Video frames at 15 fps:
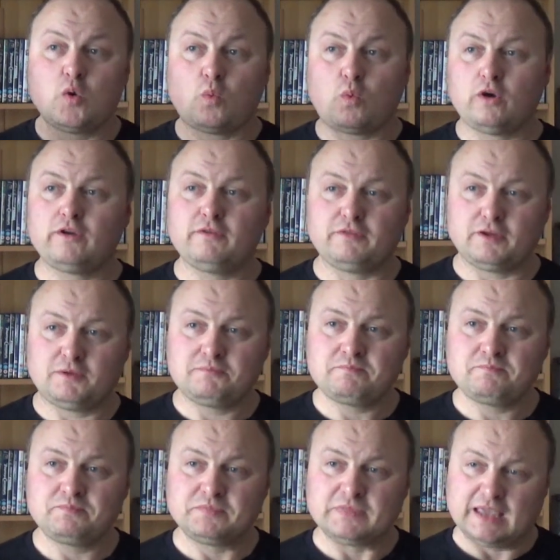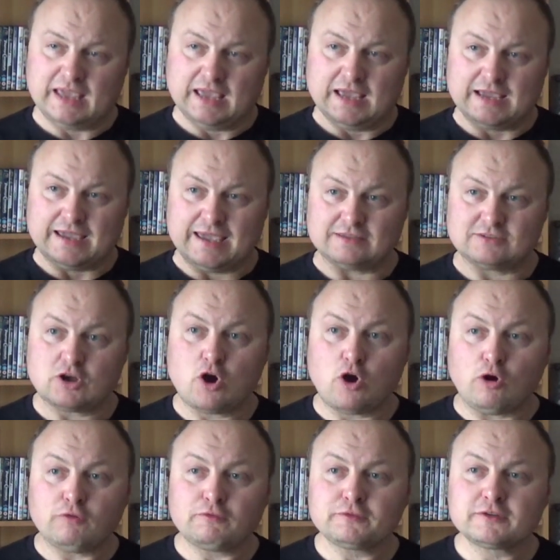One of them gets
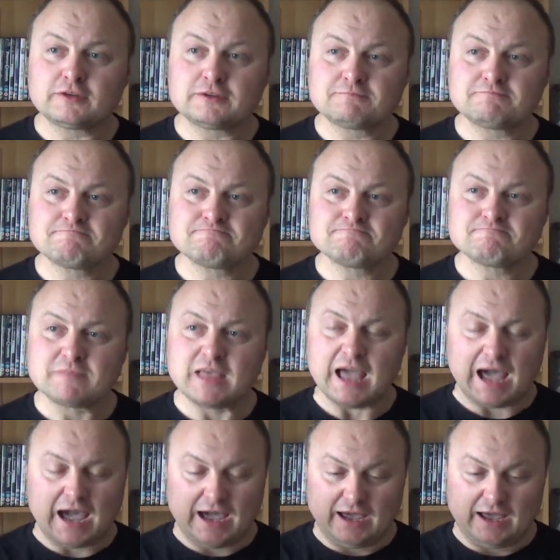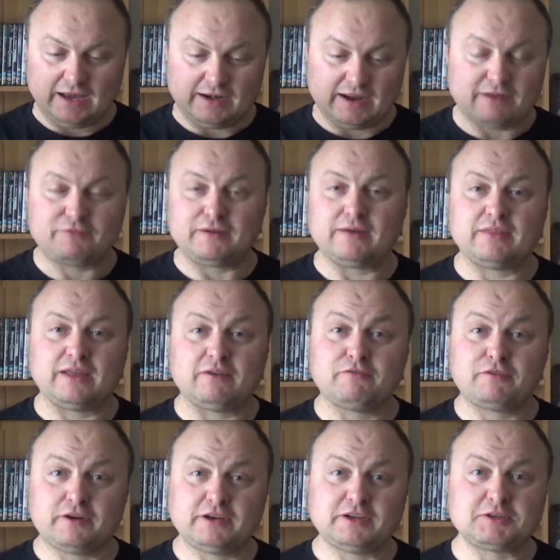offed and I found that
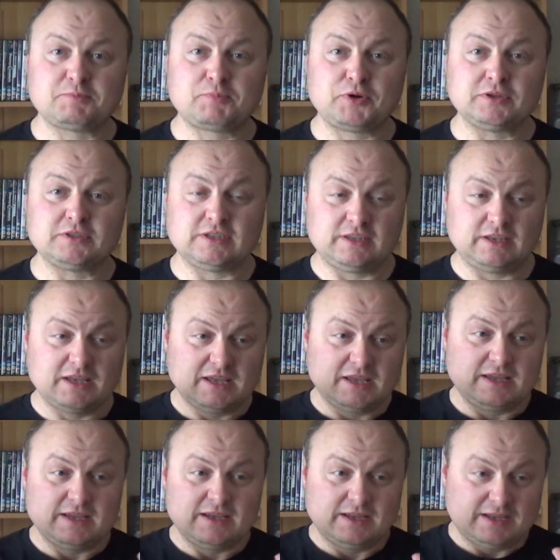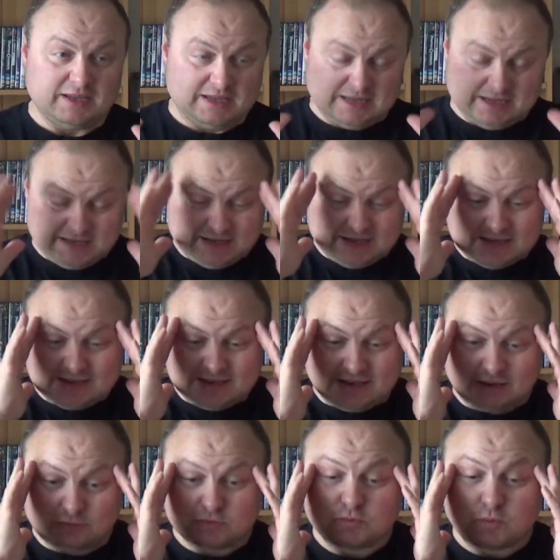very disappointing.
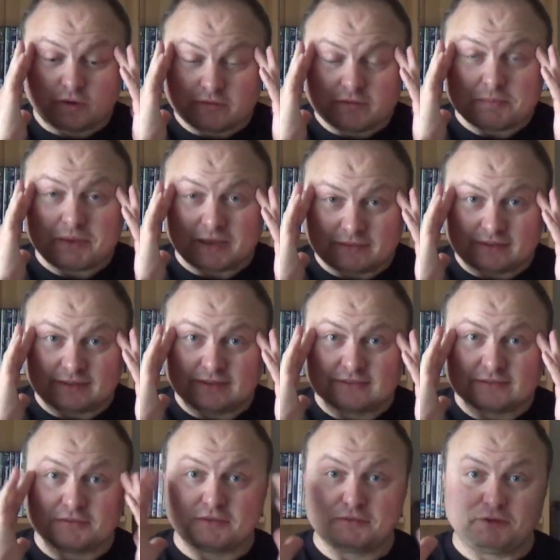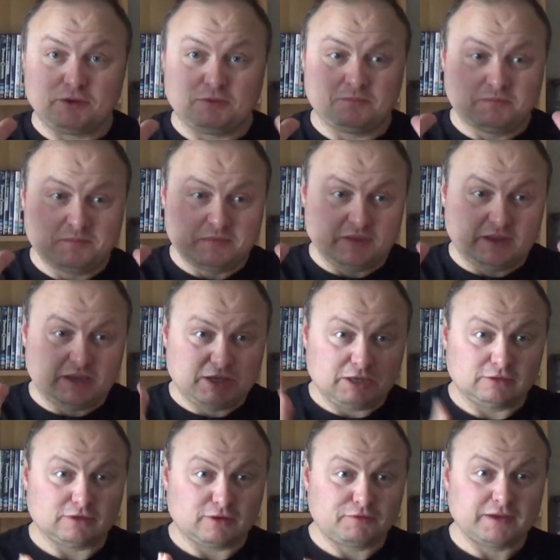That was one of the bad things of the film. They
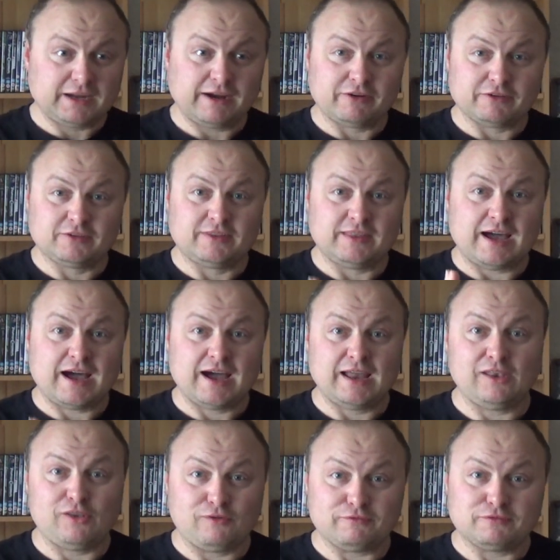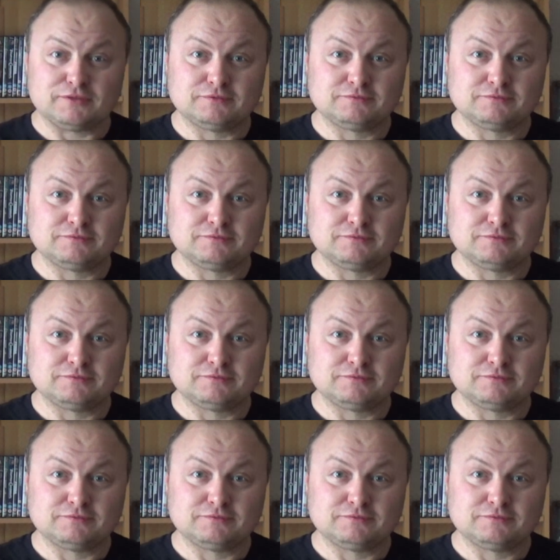killed off a character that I love.